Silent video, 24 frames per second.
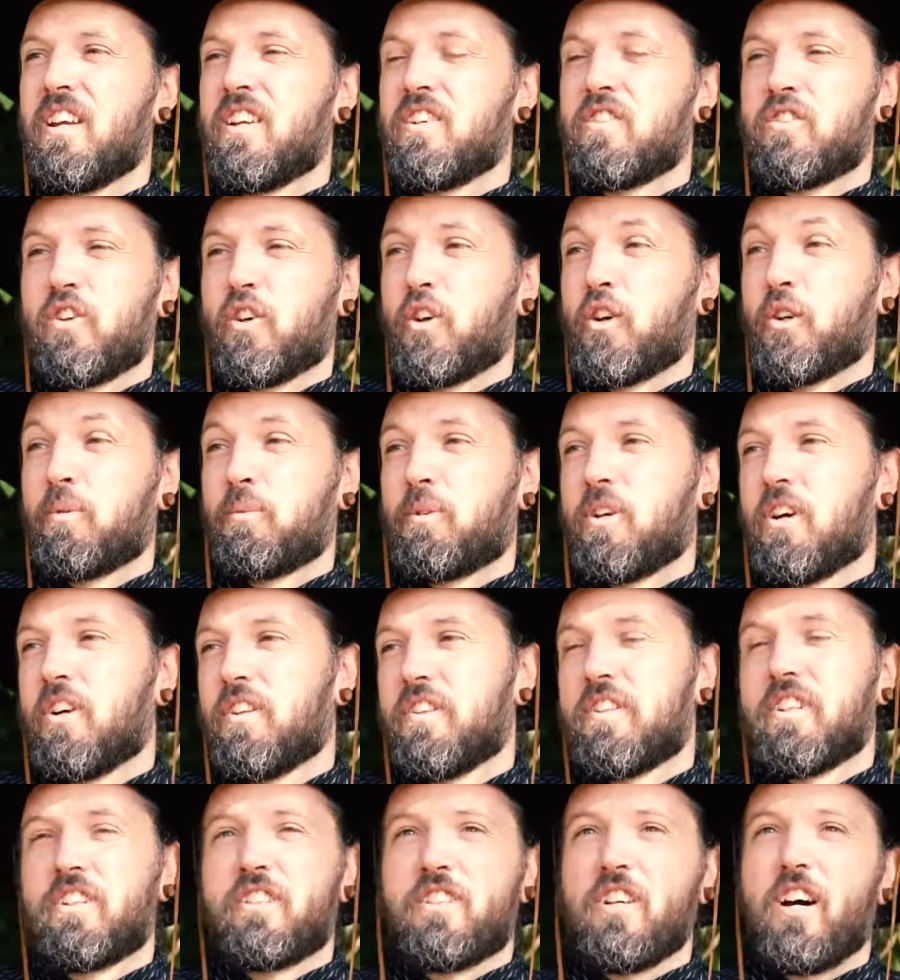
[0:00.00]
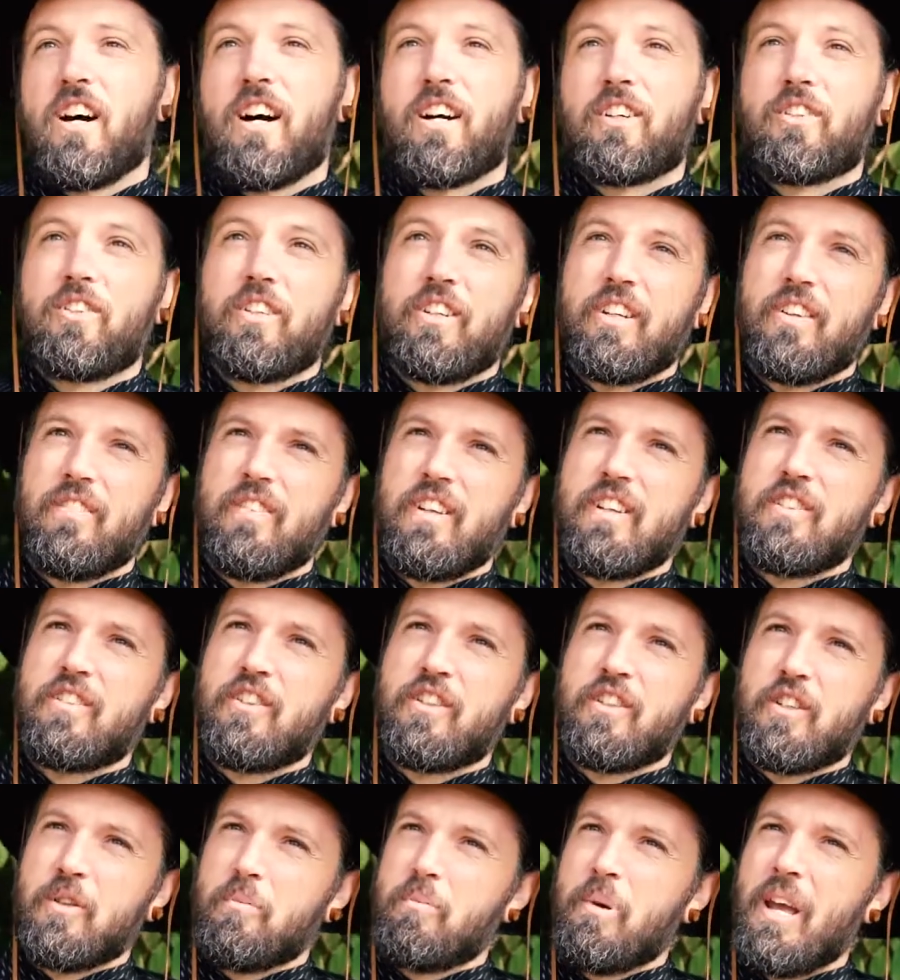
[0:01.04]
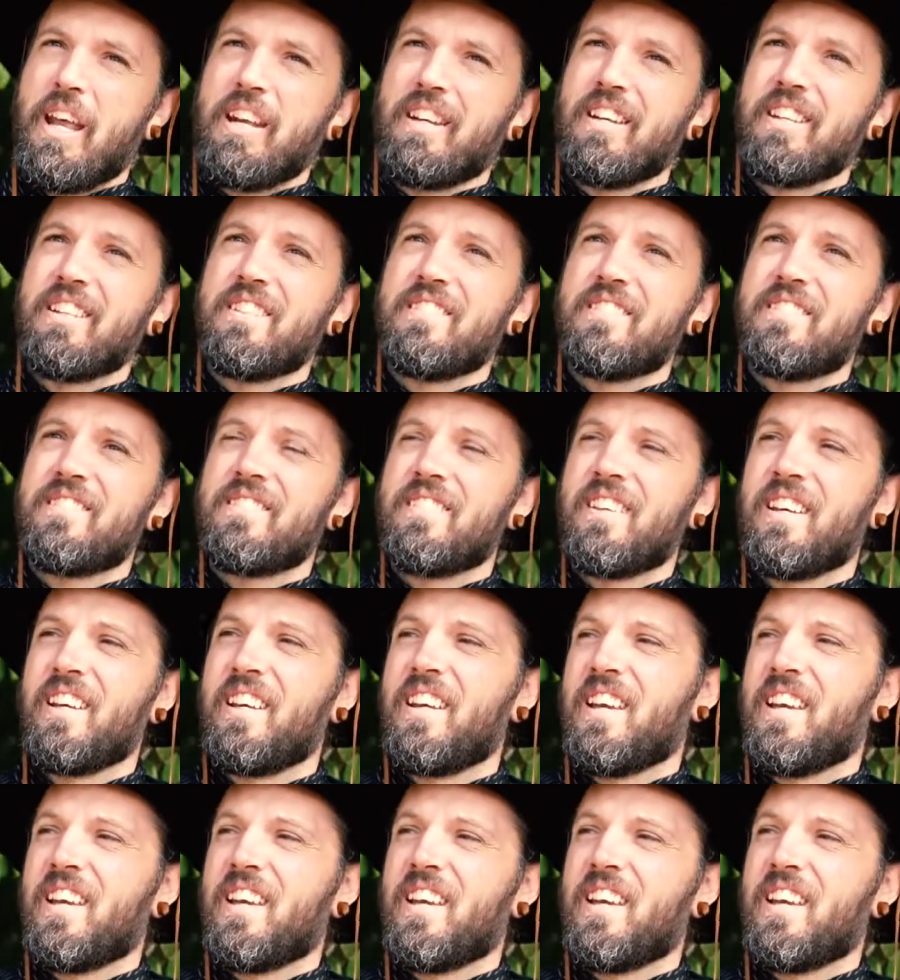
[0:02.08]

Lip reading: term called the Doctrine of Interdependence.